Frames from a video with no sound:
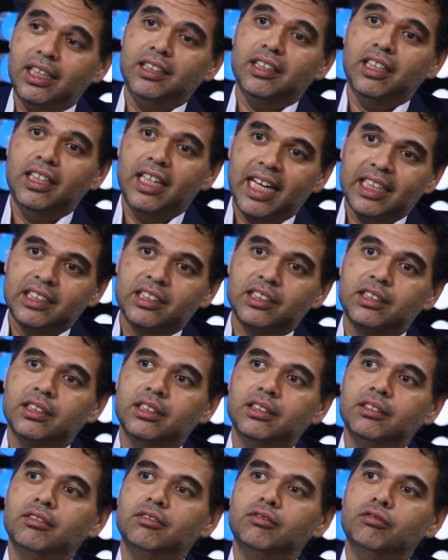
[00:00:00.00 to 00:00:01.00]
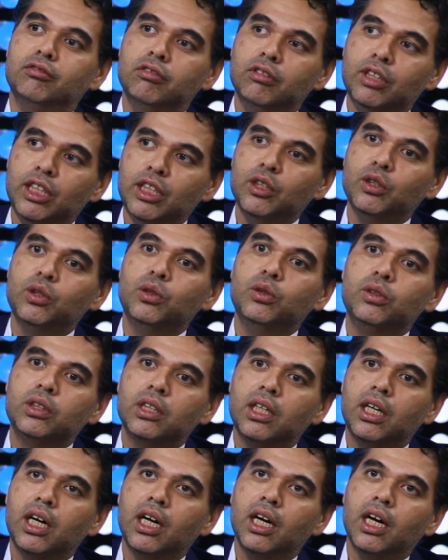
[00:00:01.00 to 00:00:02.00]
the next real
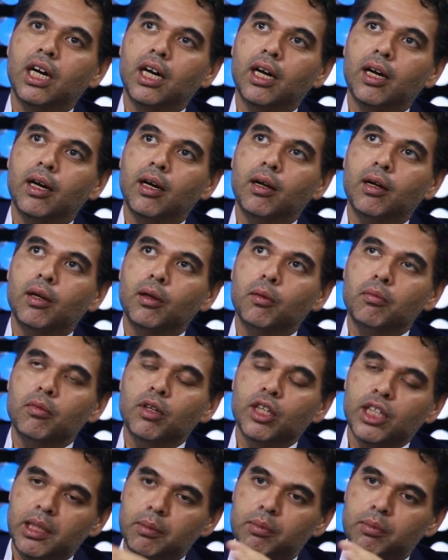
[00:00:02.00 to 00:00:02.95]
leap